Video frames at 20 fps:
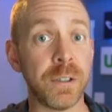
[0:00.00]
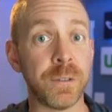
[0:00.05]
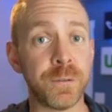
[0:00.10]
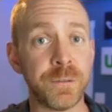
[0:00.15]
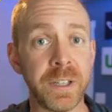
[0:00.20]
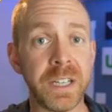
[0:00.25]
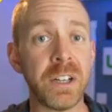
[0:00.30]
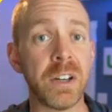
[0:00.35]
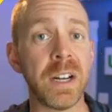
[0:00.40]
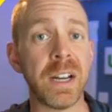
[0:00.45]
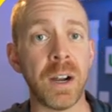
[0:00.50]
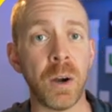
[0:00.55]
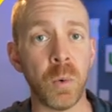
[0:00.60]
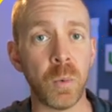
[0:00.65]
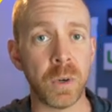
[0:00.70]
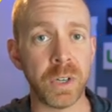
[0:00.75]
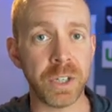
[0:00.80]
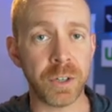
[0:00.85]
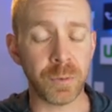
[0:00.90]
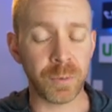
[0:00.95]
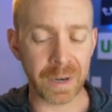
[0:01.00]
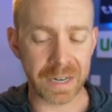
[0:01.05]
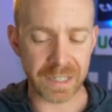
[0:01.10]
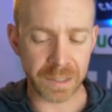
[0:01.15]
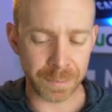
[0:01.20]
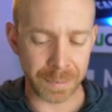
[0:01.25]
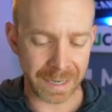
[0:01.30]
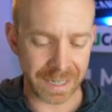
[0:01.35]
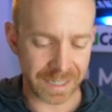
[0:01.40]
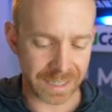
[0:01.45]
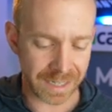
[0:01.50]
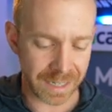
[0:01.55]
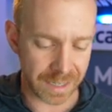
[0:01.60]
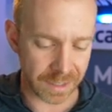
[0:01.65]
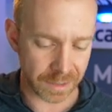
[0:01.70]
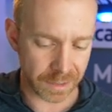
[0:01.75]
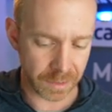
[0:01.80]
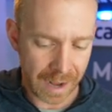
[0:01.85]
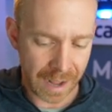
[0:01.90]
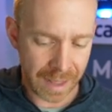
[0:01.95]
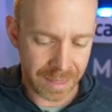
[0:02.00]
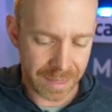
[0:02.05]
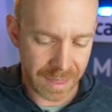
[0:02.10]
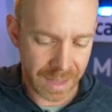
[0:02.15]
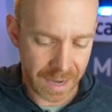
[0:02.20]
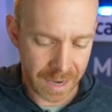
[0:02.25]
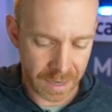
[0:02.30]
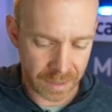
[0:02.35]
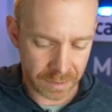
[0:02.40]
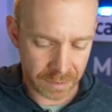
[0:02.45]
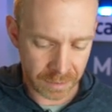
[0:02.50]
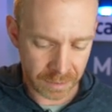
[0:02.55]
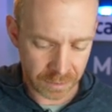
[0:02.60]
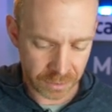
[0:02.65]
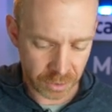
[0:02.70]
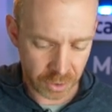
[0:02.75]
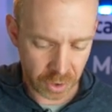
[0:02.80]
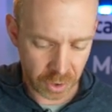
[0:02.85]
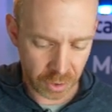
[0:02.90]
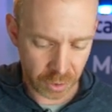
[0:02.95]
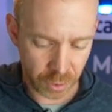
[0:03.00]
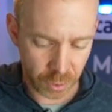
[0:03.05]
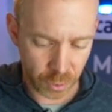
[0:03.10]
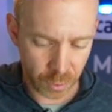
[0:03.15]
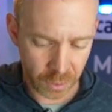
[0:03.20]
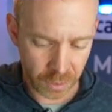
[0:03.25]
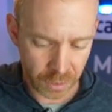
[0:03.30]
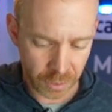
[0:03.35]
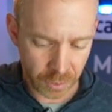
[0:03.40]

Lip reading: You're figuring out what your race pace is. And then to